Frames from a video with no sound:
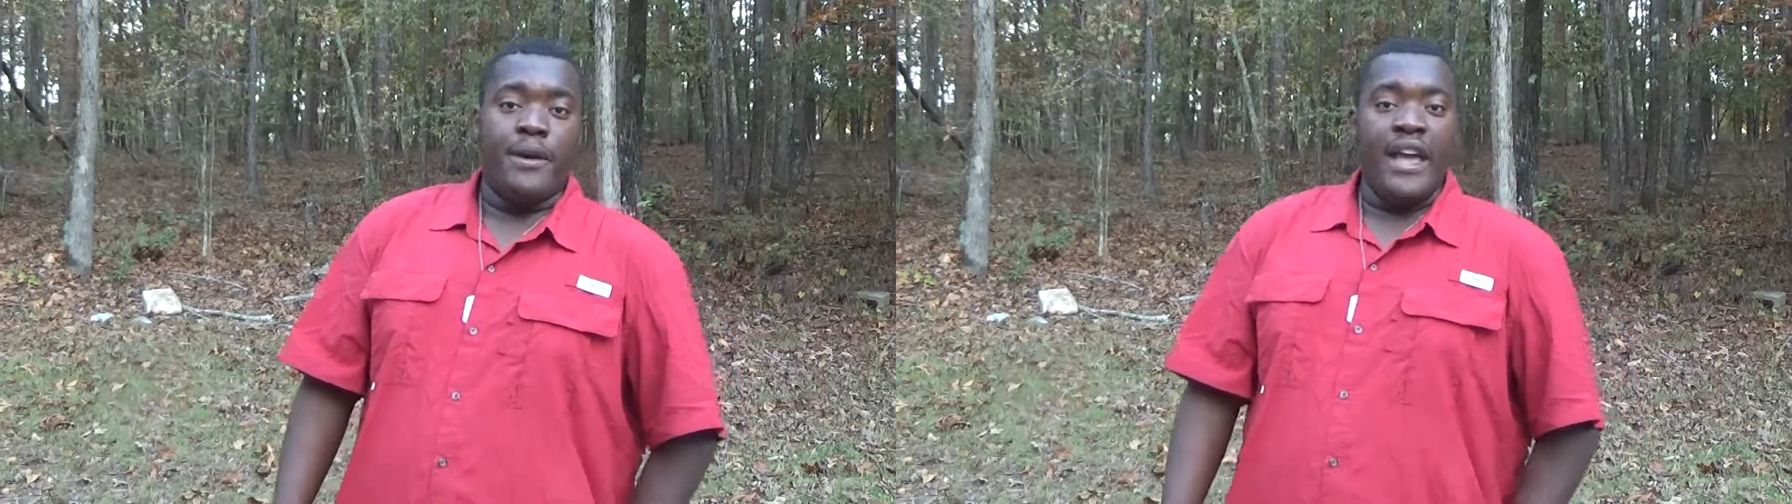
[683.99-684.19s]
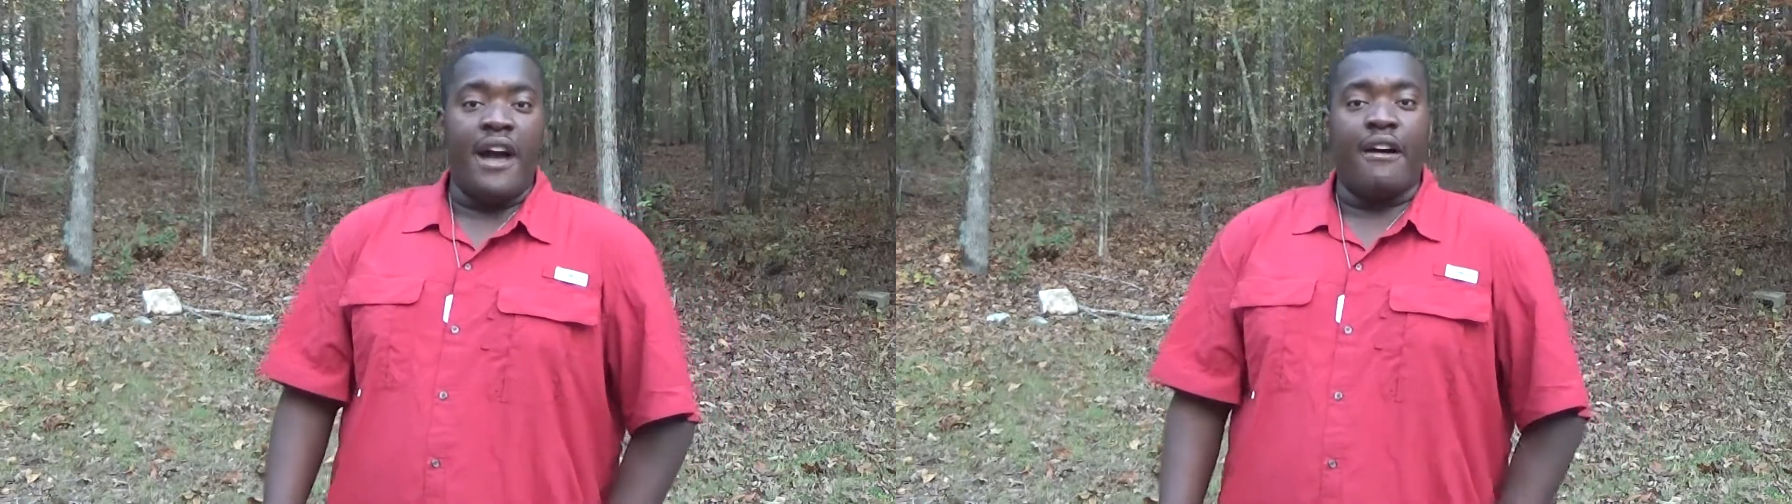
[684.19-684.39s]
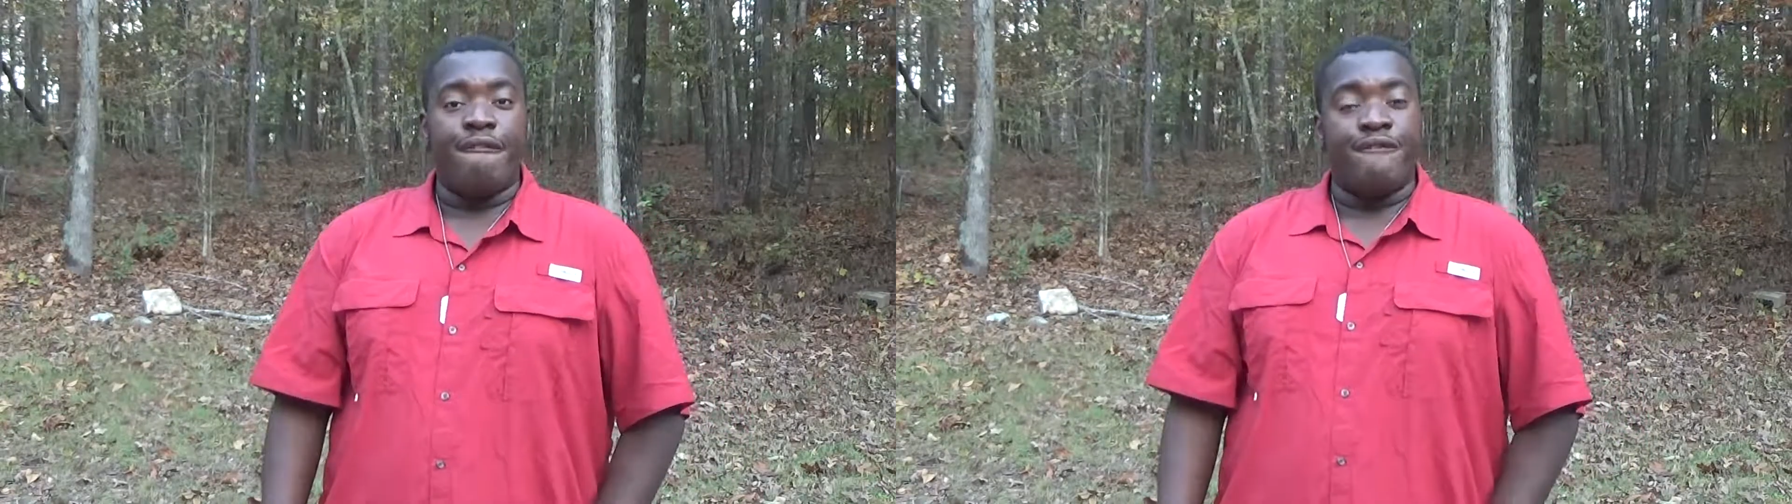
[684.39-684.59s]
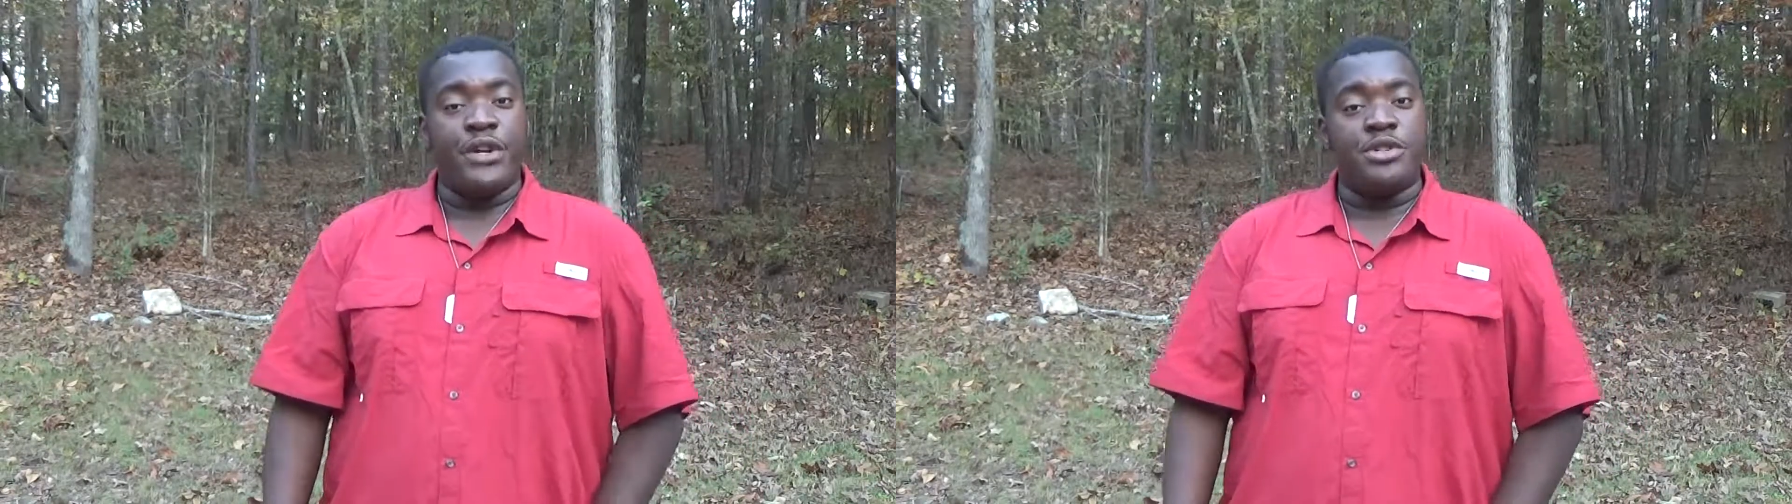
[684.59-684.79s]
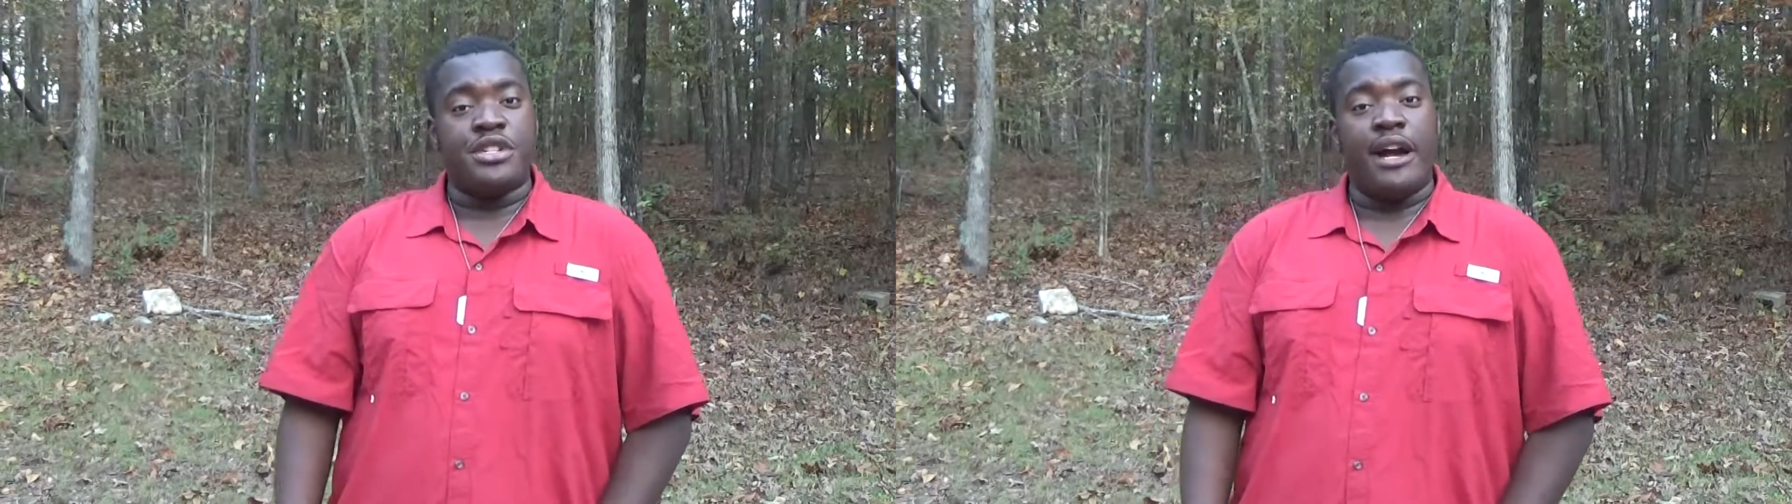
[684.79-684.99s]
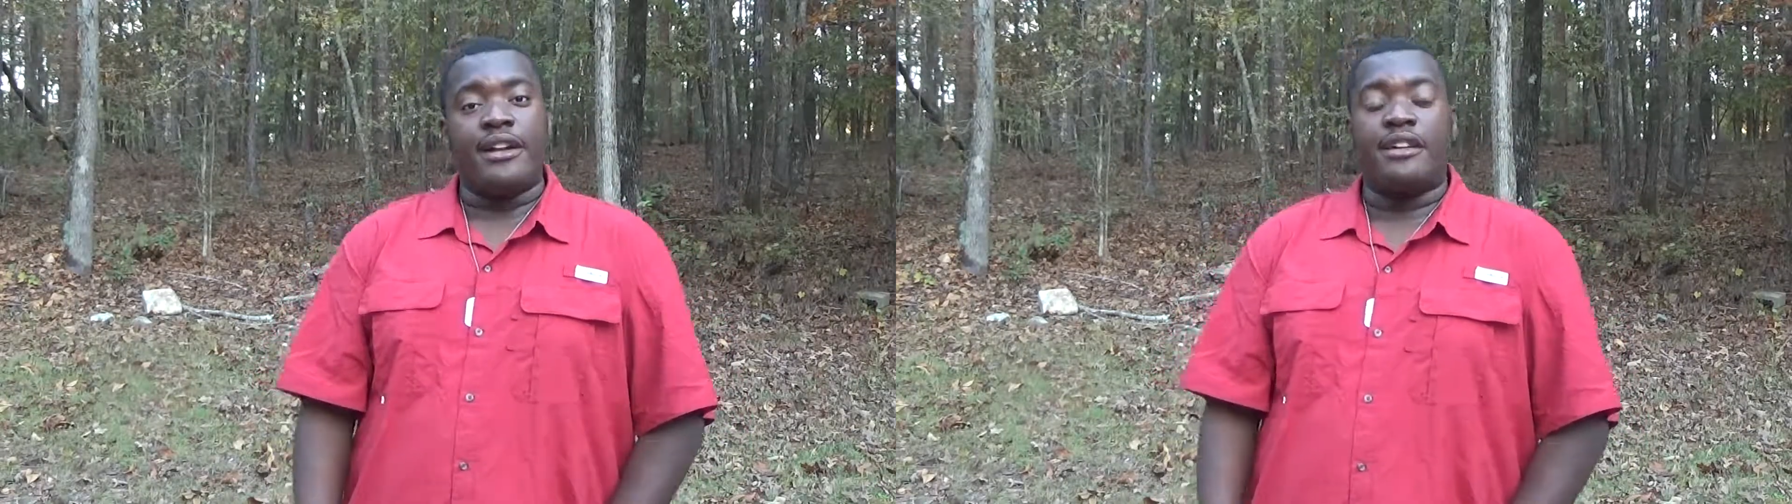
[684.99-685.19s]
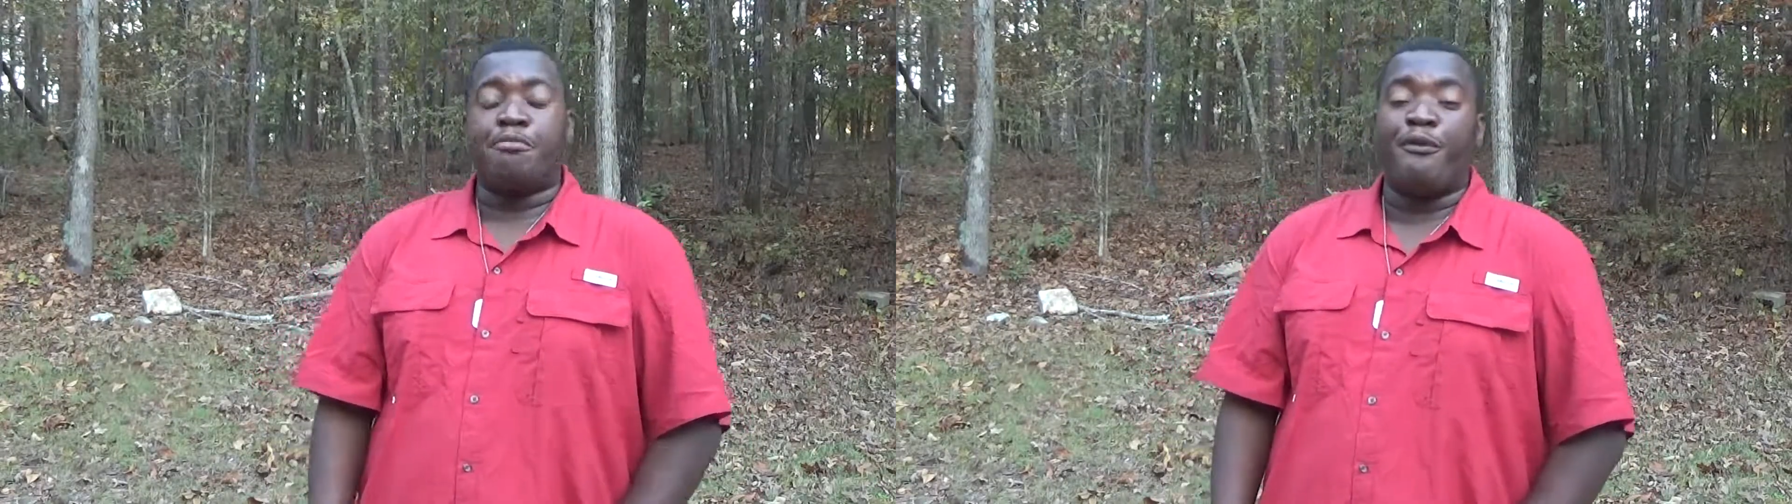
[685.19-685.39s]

But yeah, a few shout outs